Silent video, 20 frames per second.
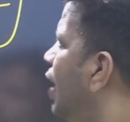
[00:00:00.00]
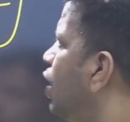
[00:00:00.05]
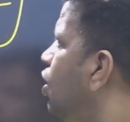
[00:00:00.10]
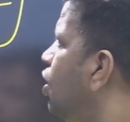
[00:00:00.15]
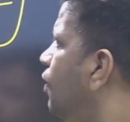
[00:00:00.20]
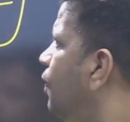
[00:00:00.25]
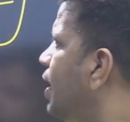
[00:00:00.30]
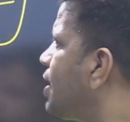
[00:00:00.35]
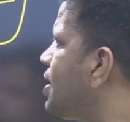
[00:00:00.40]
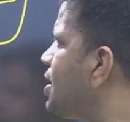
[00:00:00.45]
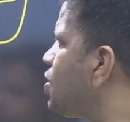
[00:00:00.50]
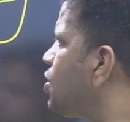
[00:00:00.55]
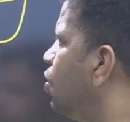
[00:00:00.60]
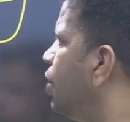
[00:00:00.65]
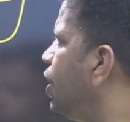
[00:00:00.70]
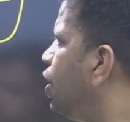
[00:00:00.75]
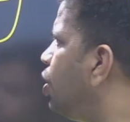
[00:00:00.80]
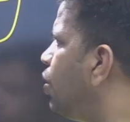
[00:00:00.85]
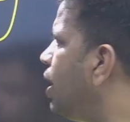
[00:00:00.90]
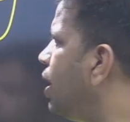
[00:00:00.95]
of x is
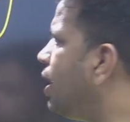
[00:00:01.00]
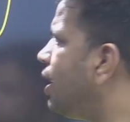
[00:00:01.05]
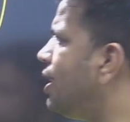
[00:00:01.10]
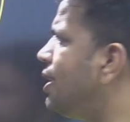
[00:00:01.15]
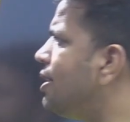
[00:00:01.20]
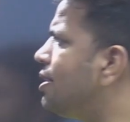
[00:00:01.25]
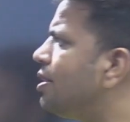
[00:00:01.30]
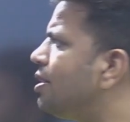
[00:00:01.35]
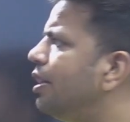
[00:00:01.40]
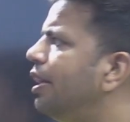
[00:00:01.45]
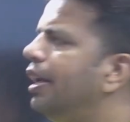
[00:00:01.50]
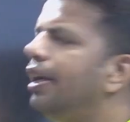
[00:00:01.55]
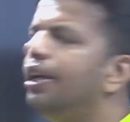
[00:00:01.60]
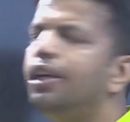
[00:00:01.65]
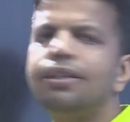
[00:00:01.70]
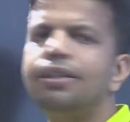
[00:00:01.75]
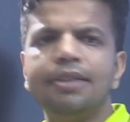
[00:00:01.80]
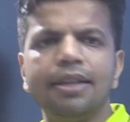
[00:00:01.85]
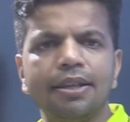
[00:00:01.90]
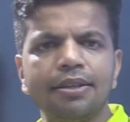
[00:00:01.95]
going to increase.
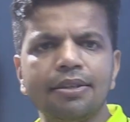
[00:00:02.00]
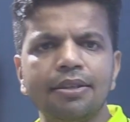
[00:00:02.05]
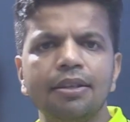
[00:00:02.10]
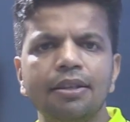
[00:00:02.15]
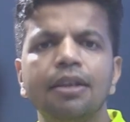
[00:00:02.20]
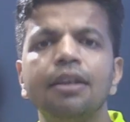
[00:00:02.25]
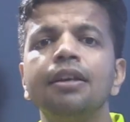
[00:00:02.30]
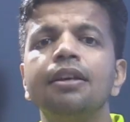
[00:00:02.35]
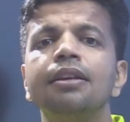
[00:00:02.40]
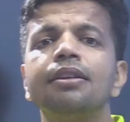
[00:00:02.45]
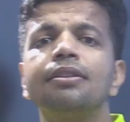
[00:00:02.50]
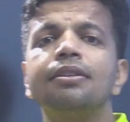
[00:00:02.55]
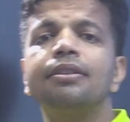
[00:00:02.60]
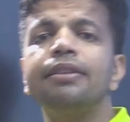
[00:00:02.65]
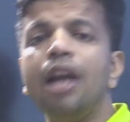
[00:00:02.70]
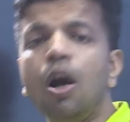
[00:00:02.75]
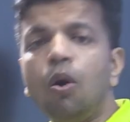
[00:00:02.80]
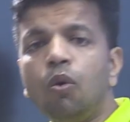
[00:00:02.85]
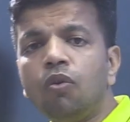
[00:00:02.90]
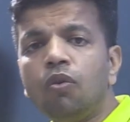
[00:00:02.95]
It's 6.
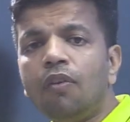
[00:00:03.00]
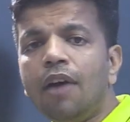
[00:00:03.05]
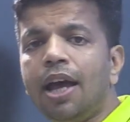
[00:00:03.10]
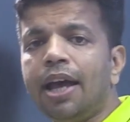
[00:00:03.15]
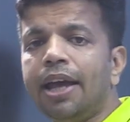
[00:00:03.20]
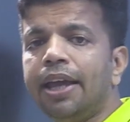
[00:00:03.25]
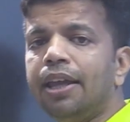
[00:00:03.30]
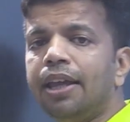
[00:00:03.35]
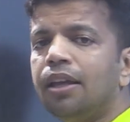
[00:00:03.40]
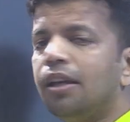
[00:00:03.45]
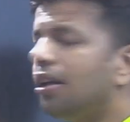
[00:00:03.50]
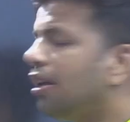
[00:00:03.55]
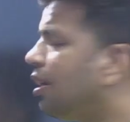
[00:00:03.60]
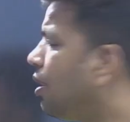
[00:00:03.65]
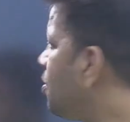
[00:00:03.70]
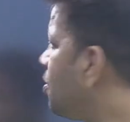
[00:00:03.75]
See out y. So